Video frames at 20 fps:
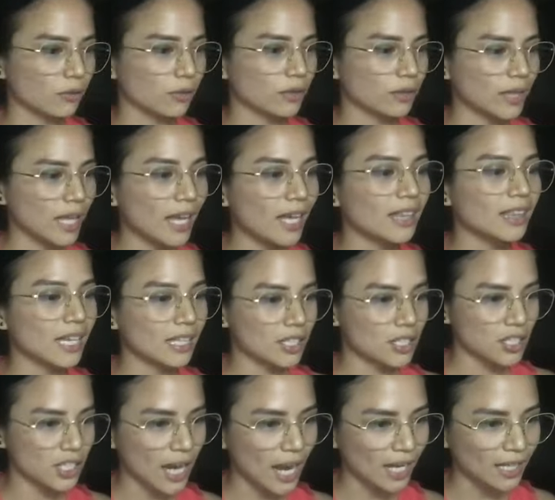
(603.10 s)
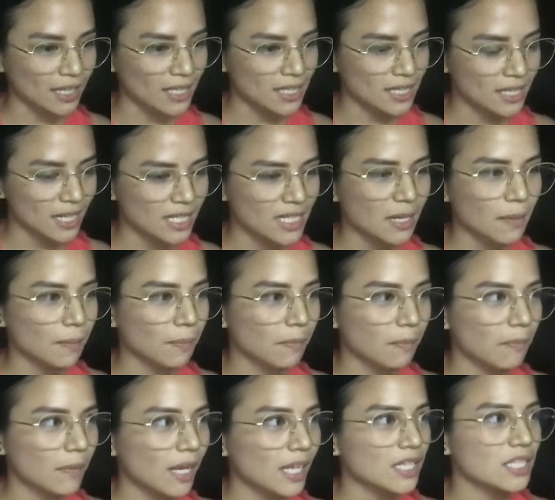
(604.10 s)
take that chance, kasi
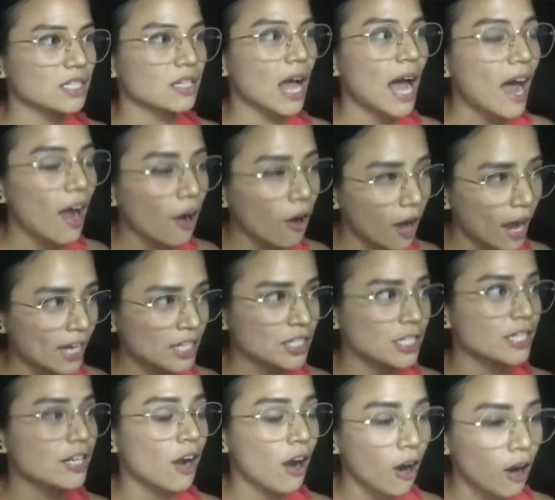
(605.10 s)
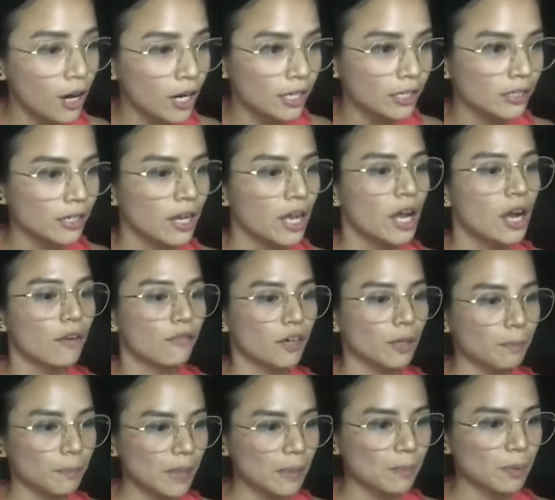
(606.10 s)
it's actually hard
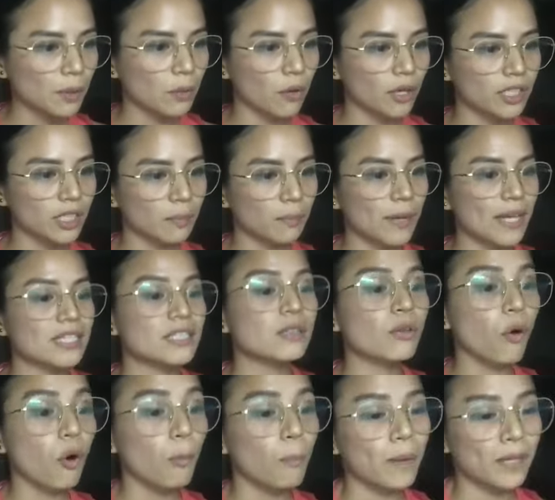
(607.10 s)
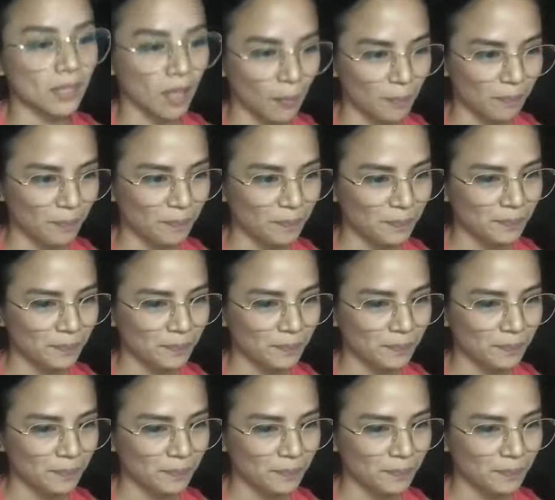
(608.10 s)
for people who are depressed to open up.